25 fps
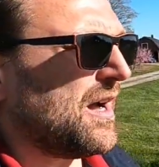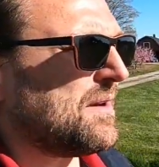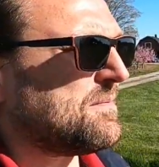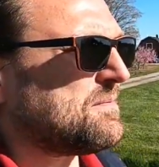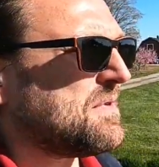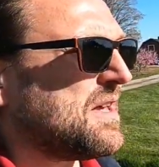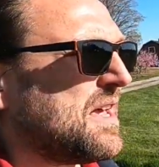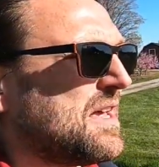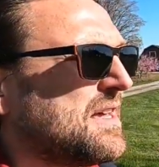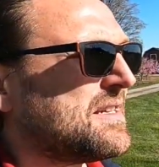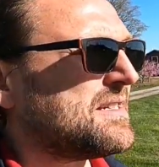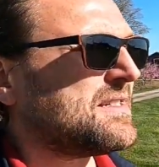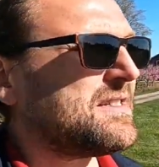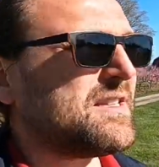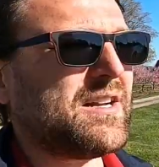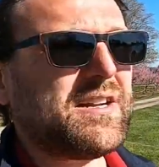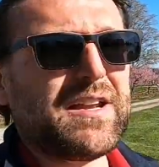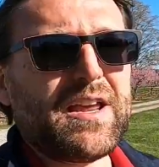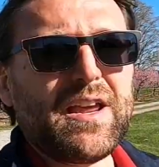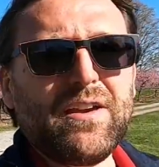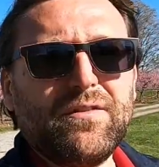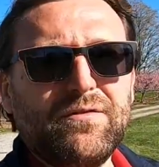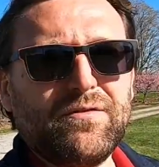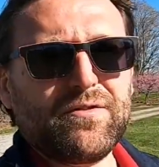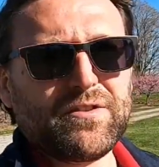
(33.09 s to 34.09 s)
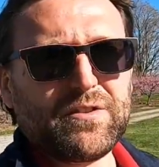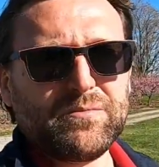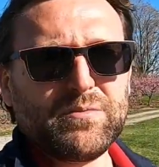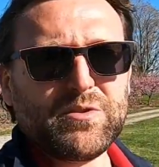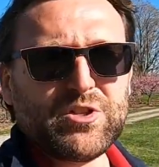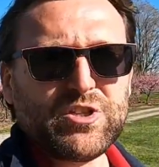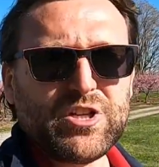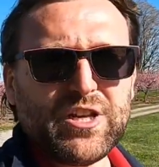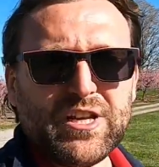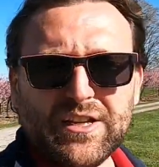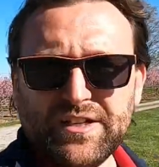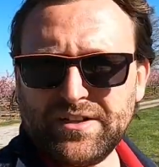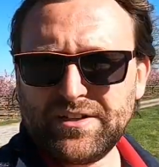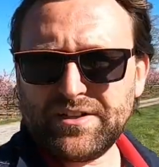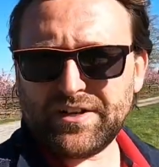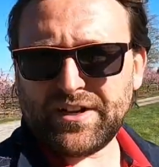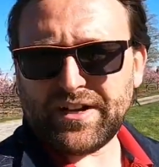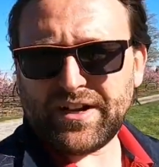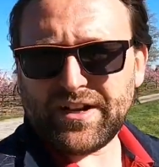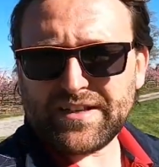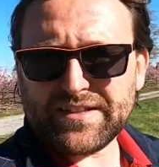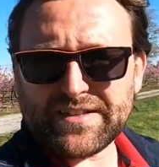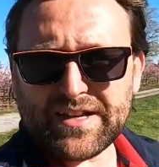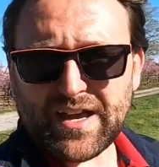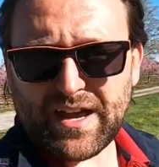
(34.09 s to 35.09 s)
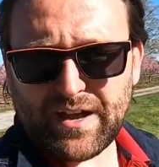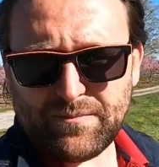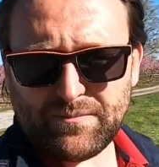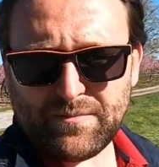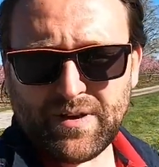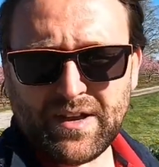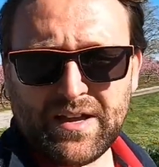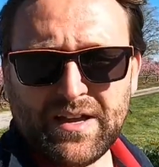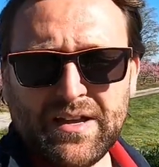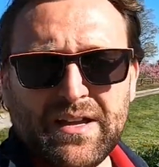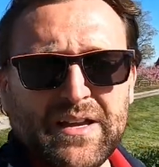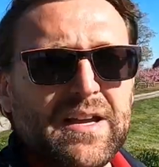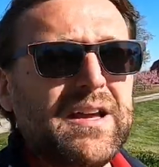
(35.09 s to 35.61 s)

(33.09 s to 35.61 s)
I'm studying for the machine learning exam,